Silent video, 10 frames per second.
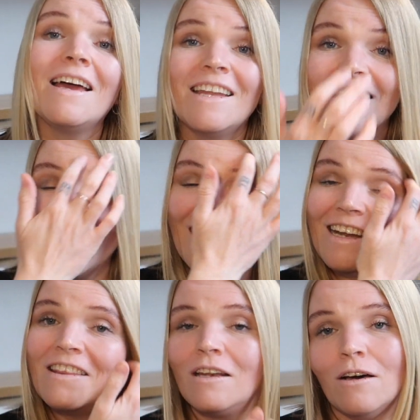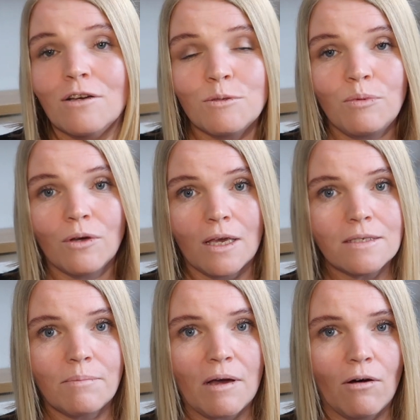and again the last book is
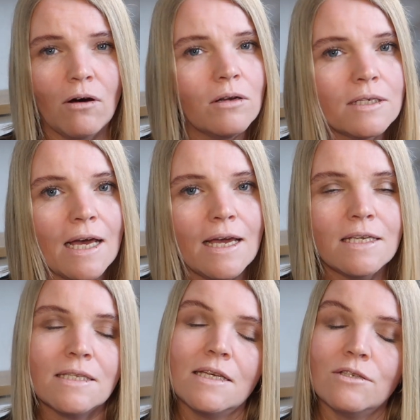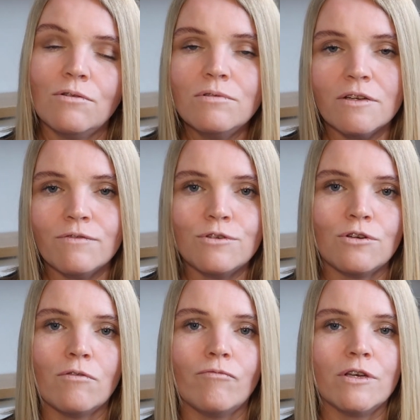about holidays. These are all different
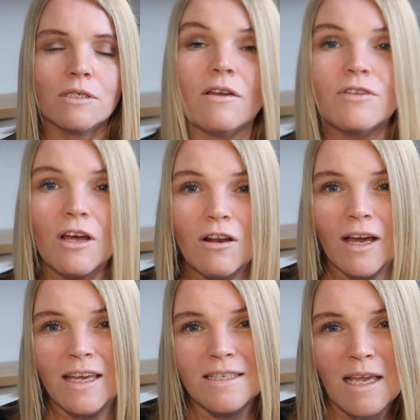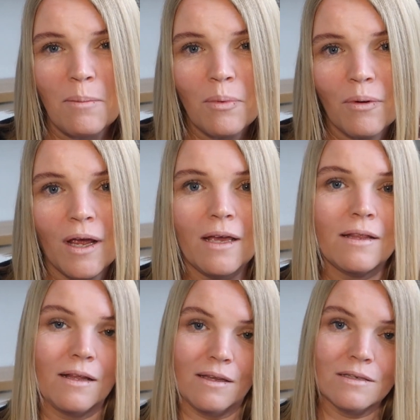genres, so if you don't like contemporary,
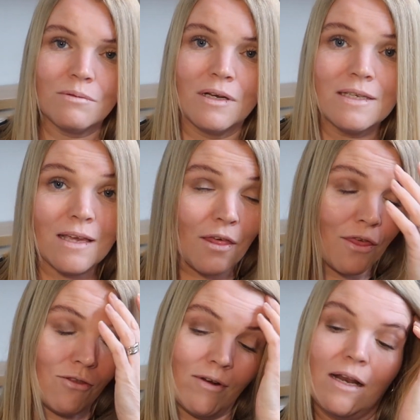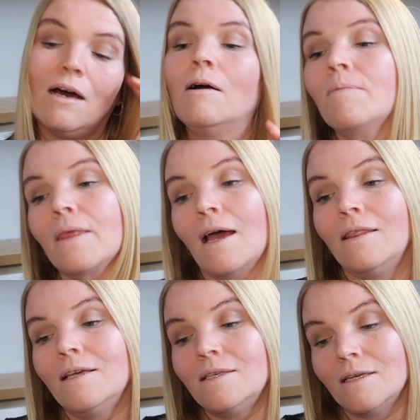then this one is a thriller, and
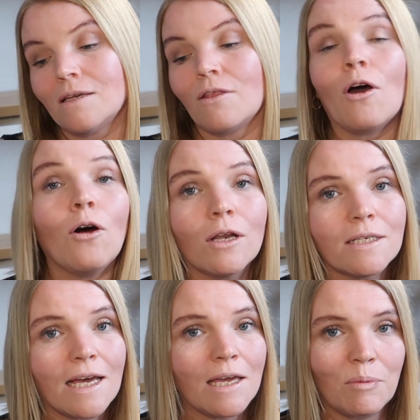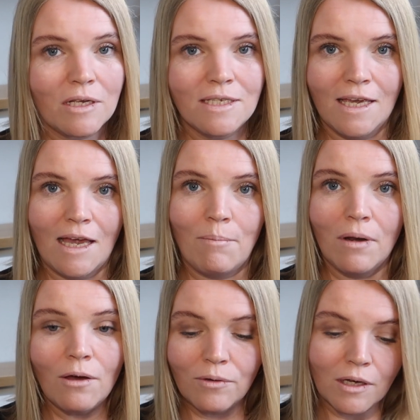this is The Holiday by T.M
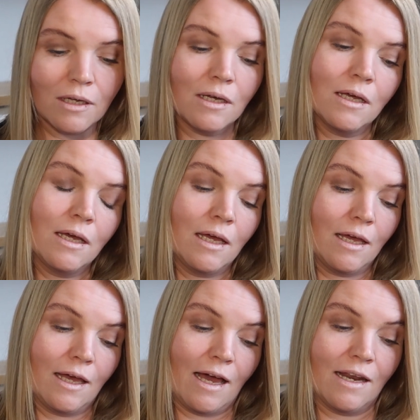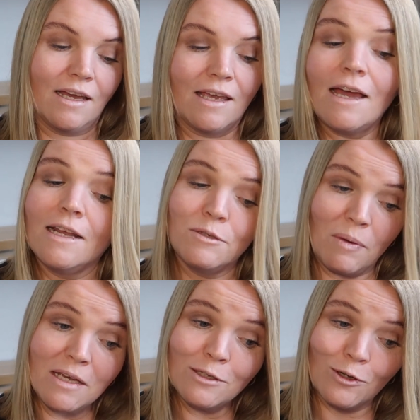Logan, and again it's
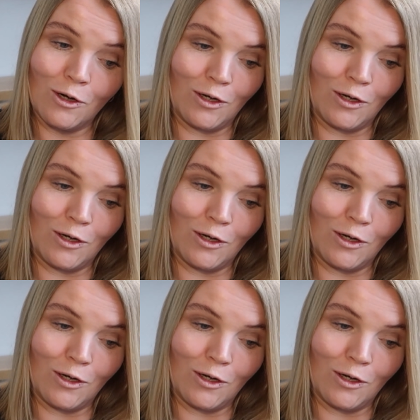based on a